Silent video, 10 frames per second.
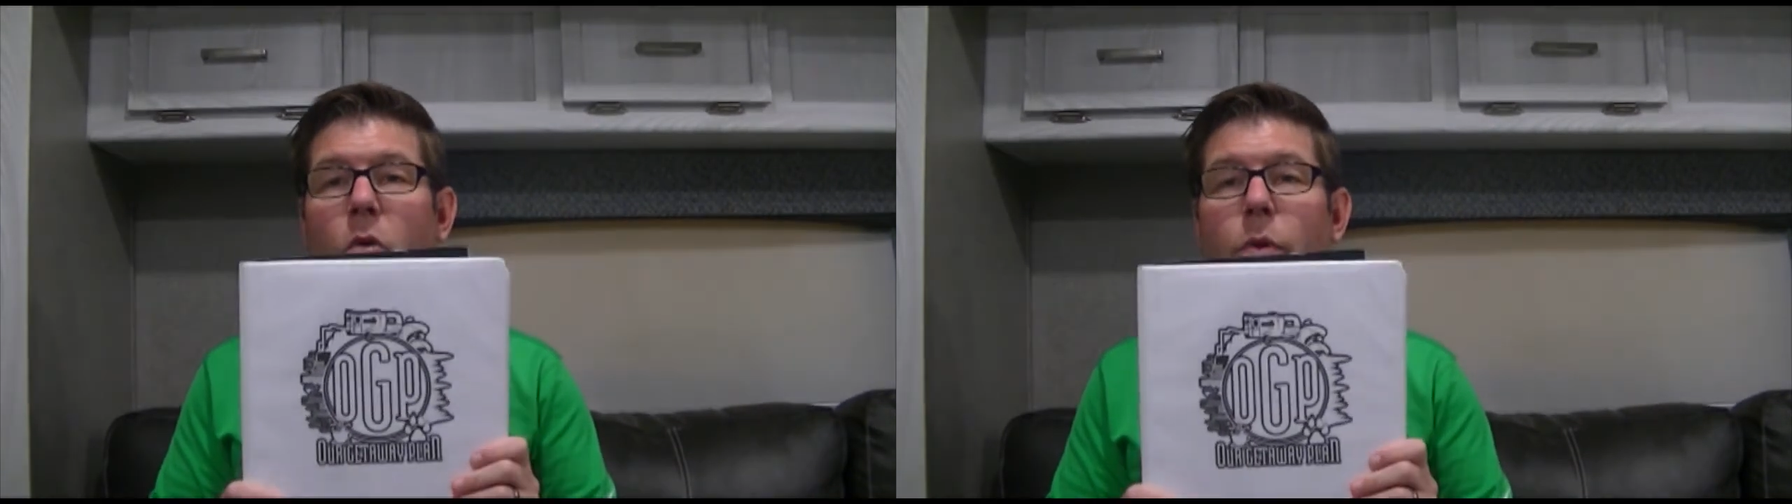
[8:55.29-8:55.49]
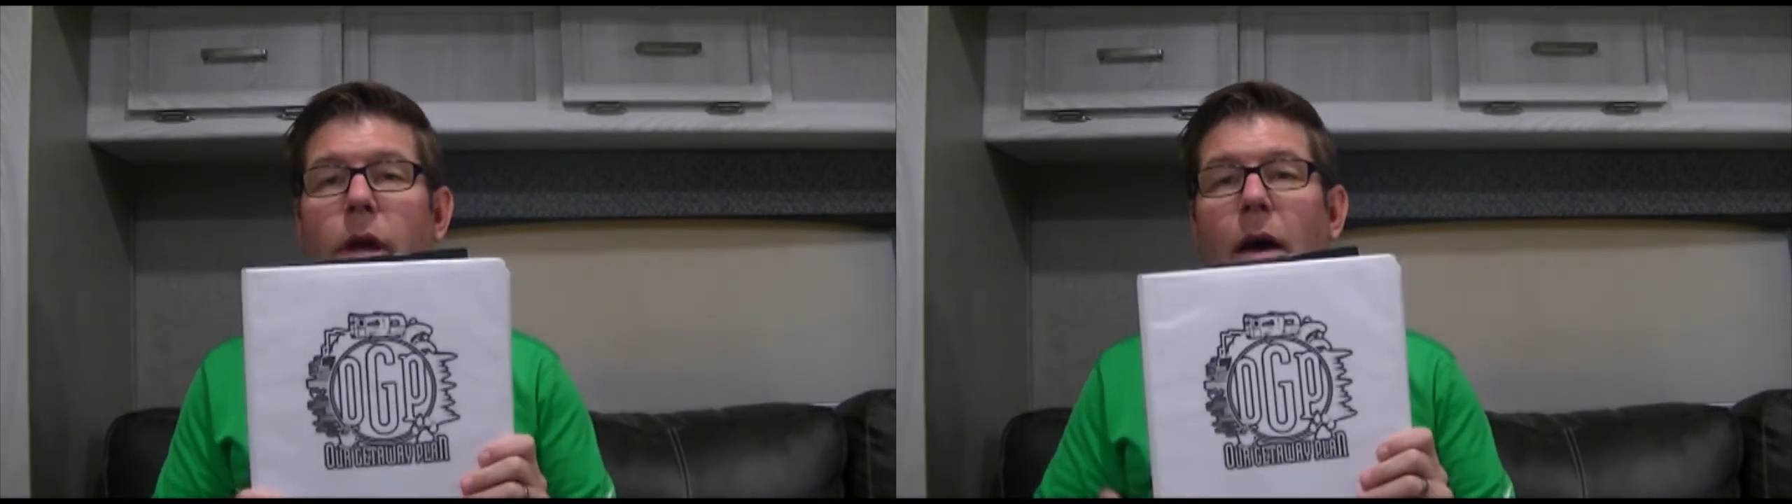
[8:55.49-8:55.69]

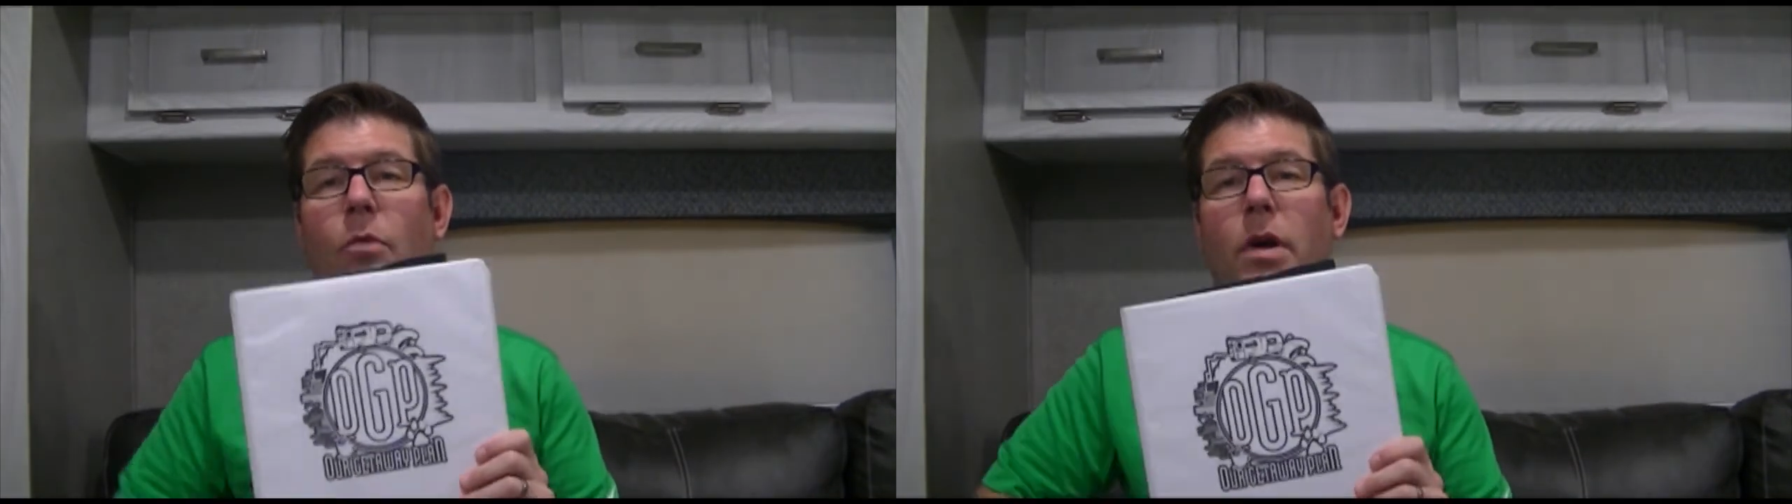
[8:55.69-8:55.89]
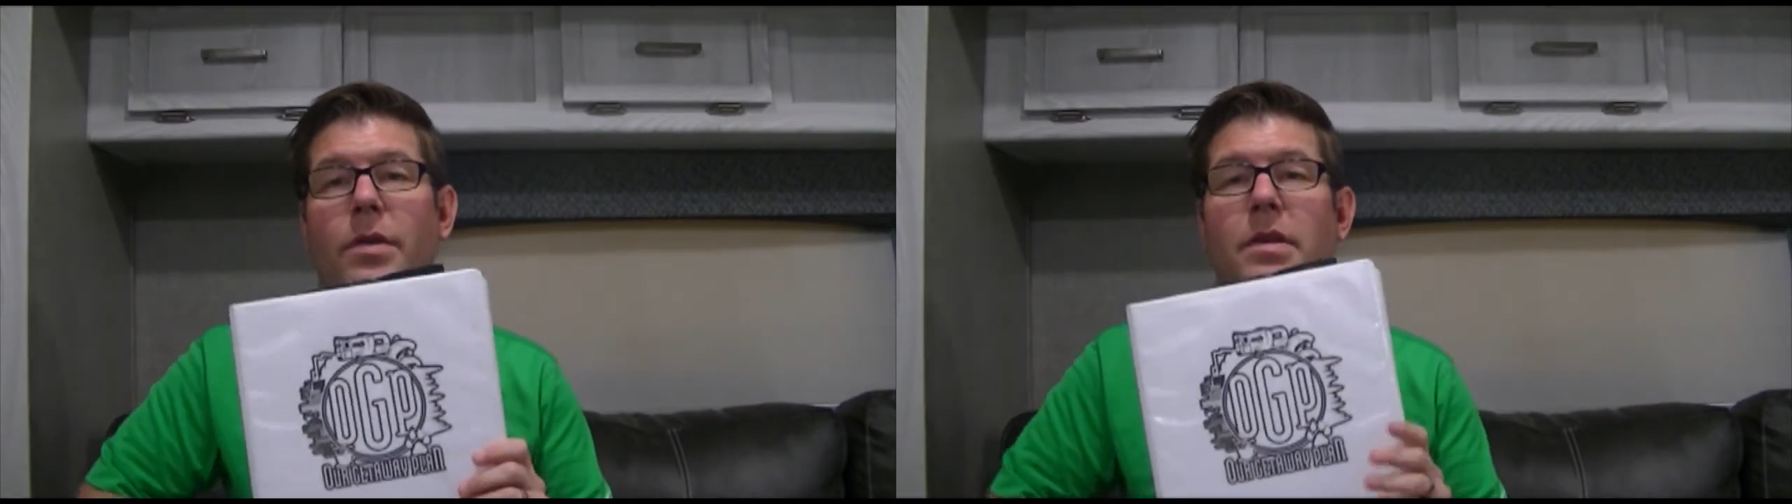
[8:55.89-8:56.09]
We have
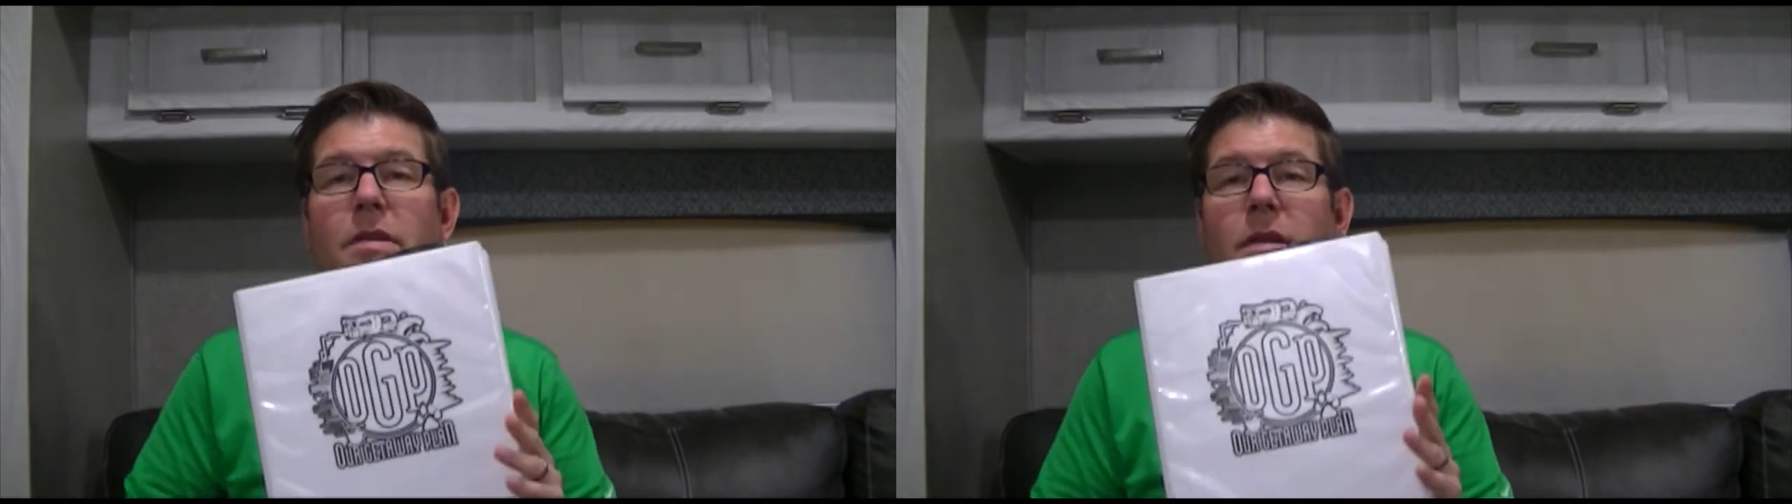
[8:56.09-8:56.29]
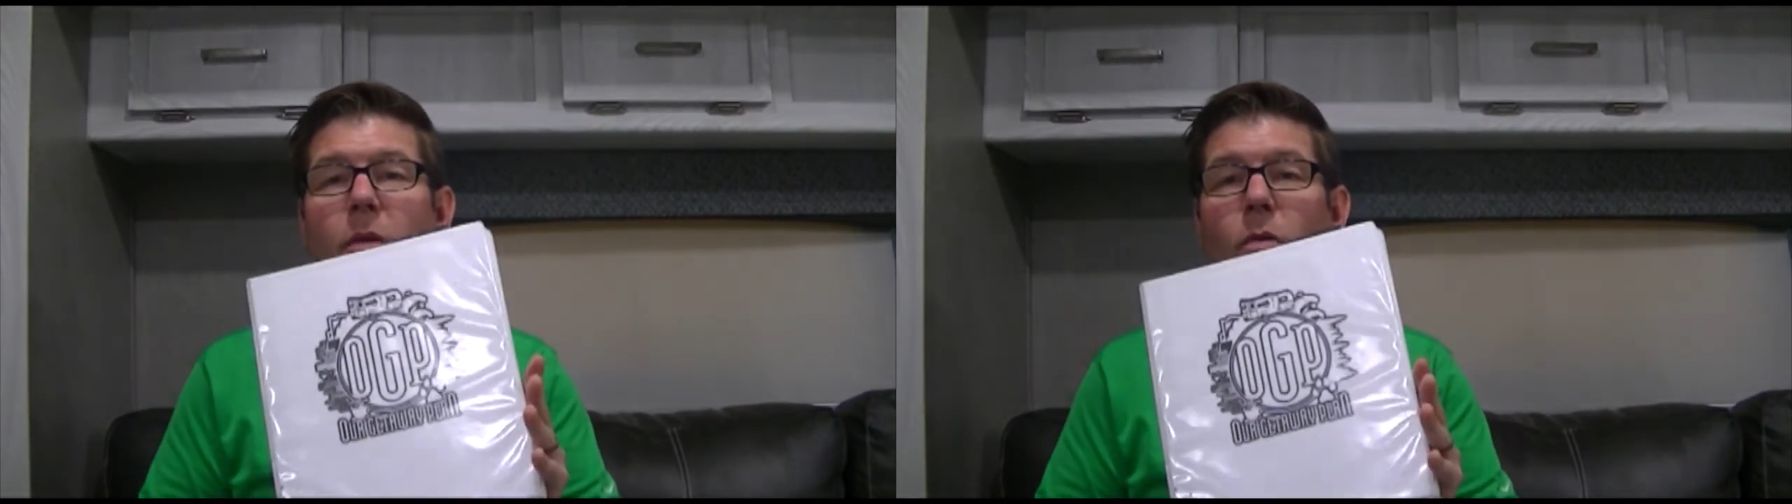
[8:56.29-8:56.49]
one, and this
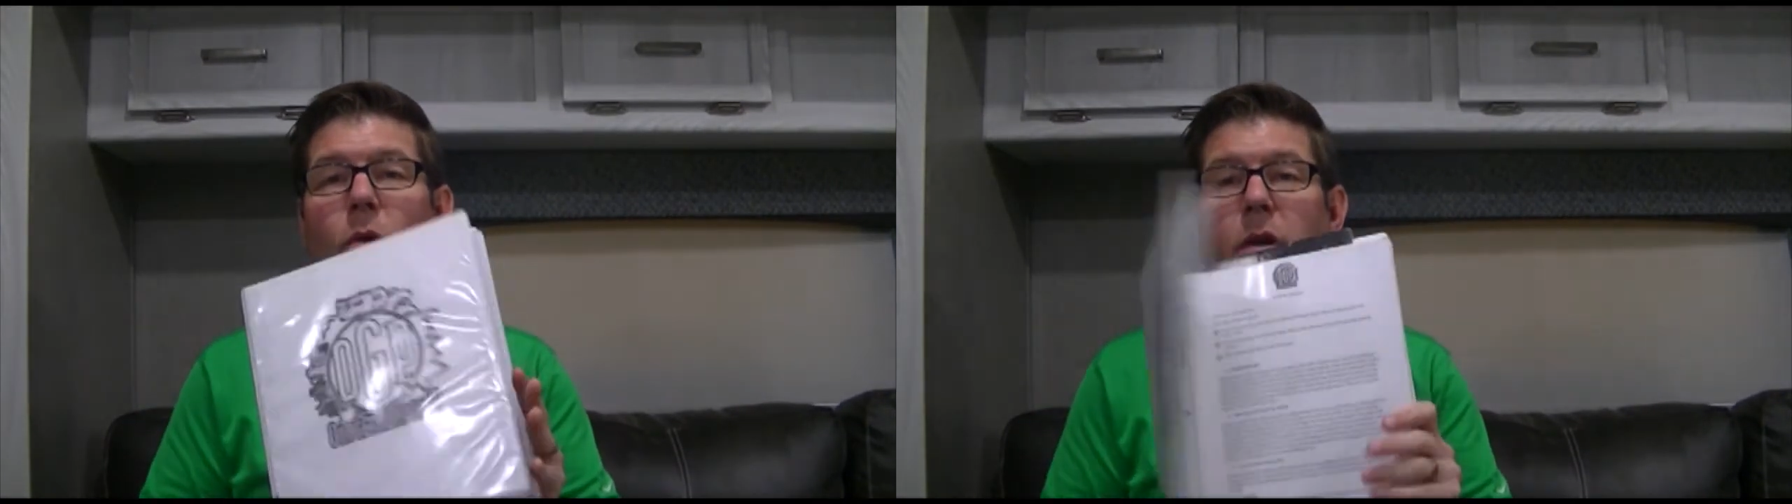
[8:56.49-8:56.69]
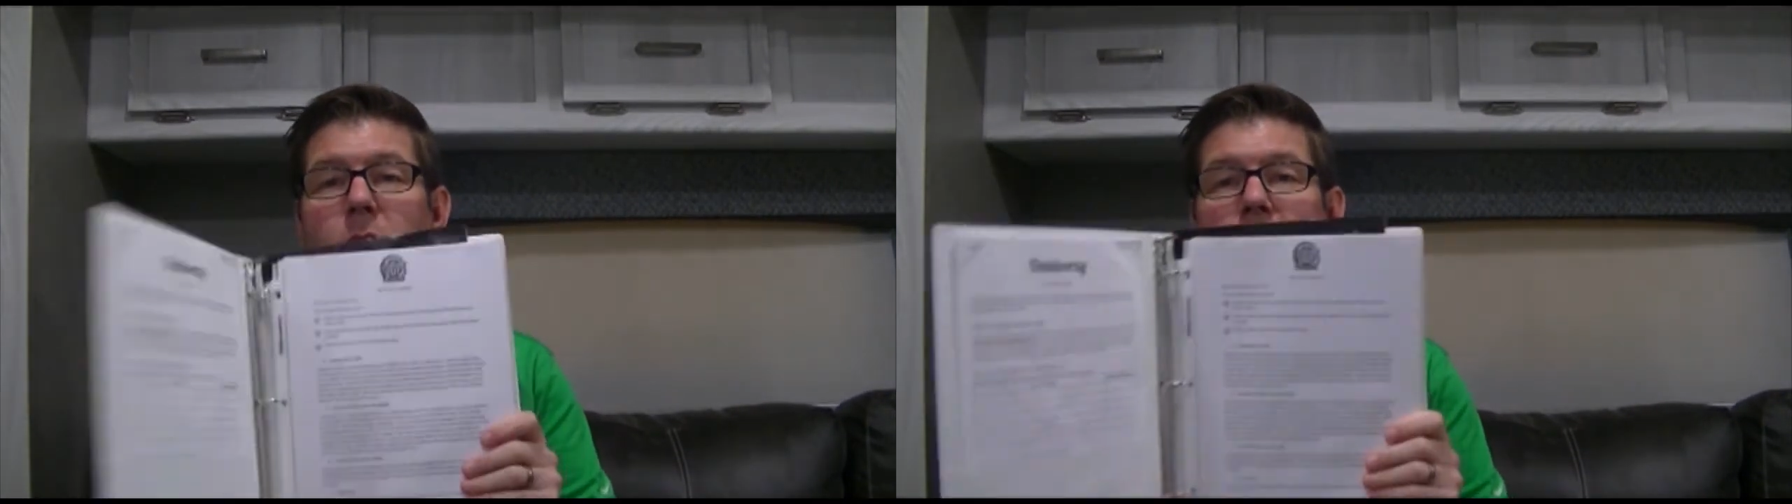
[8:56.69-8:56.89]
is how it
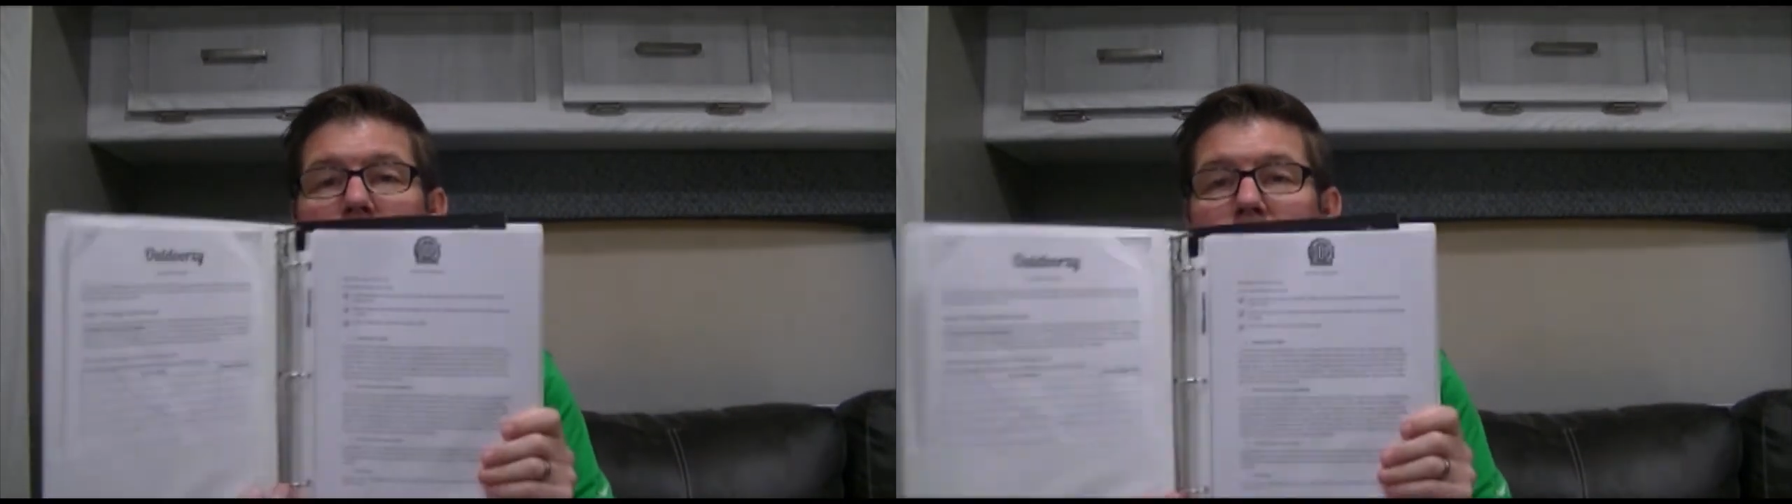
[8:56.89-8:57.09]
works.